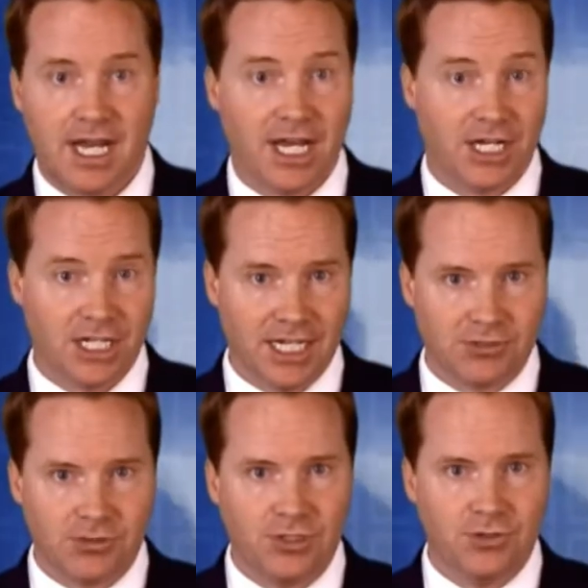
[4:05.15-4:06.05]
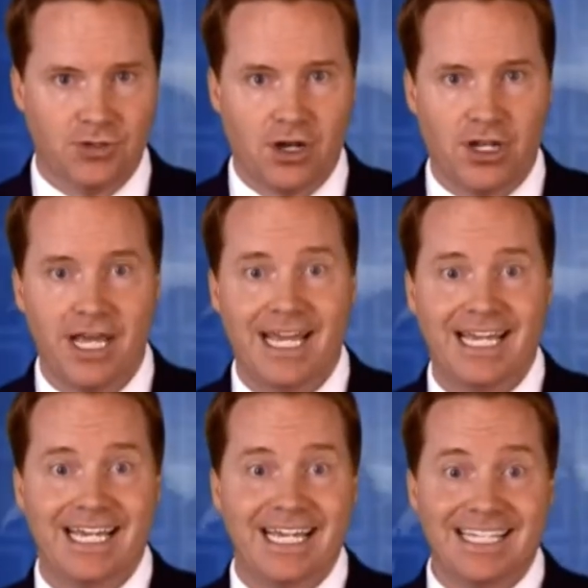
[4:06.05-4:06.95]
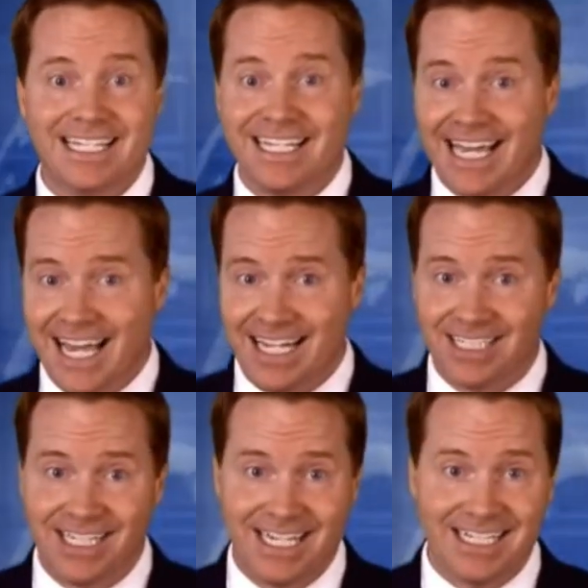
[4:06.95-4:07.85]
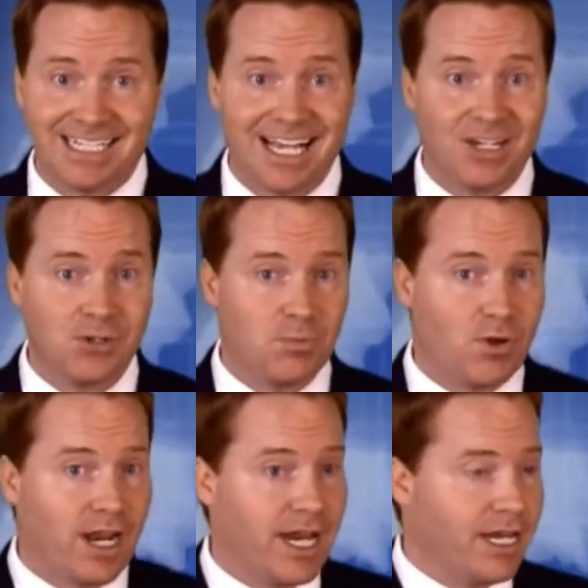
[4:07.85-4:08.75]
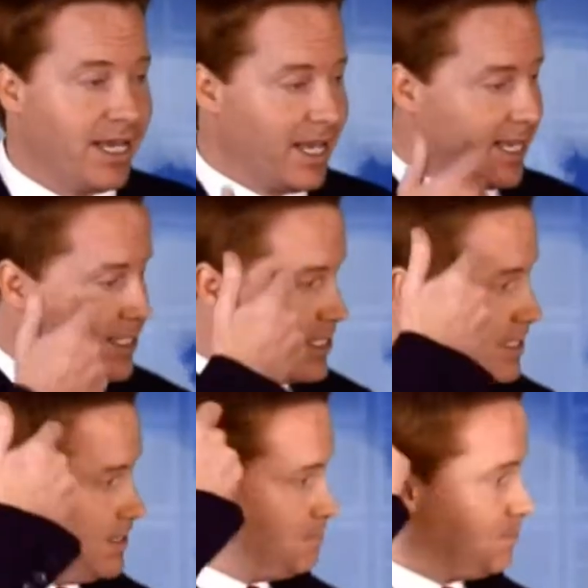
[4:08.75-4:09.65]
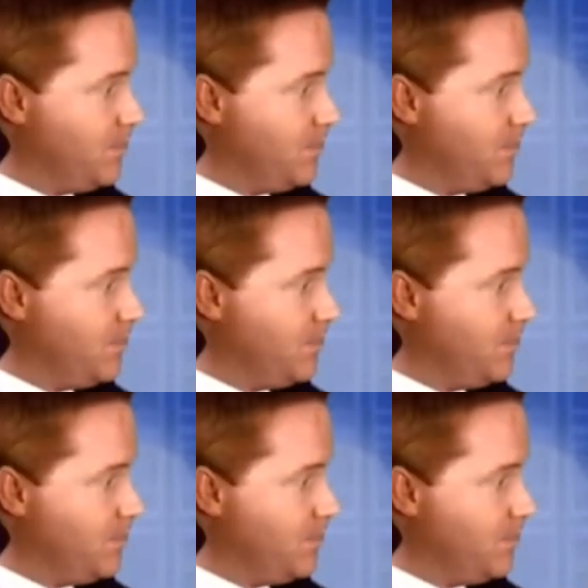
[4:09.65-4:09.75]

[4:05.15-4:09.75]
An electrical neuron is engaged inside your brain, and zip,